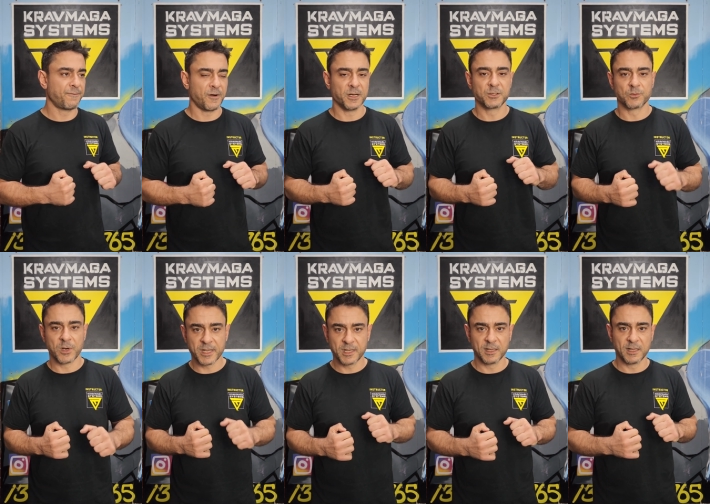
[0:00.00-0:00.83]
fights
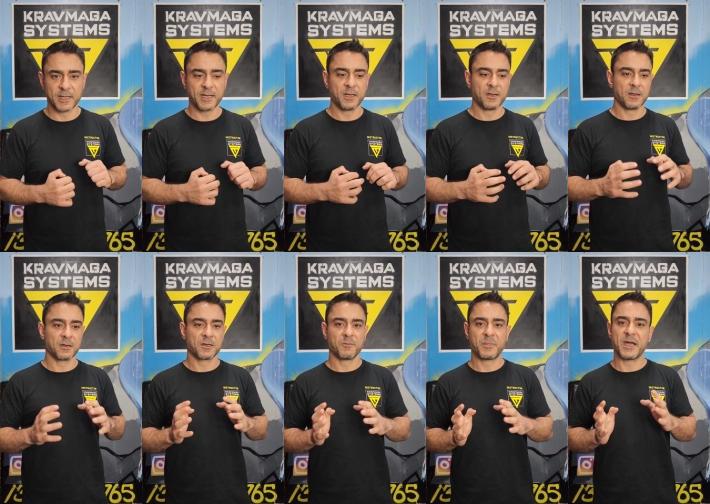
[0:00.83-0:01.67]
regularly
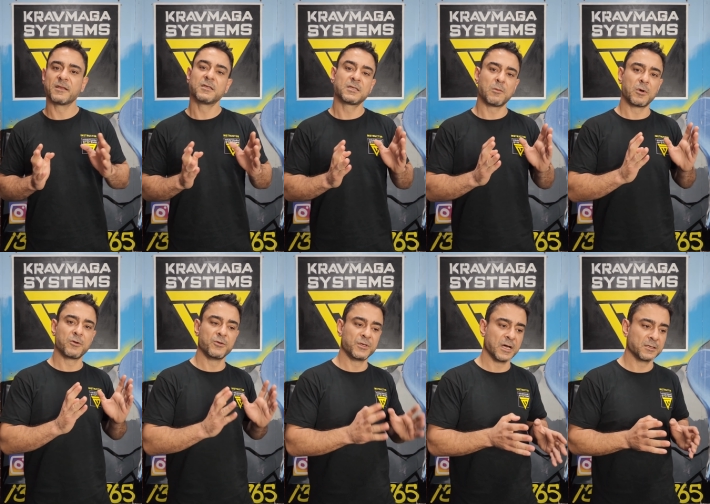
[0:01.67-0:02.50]
compared to someone who
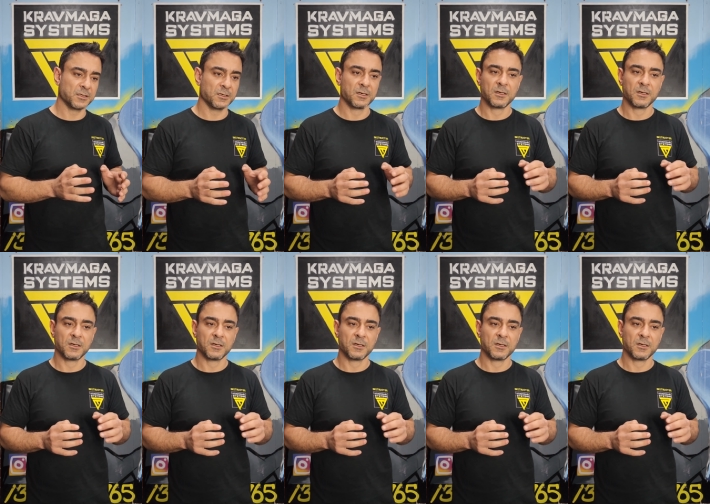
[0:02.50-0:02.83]
doesn't.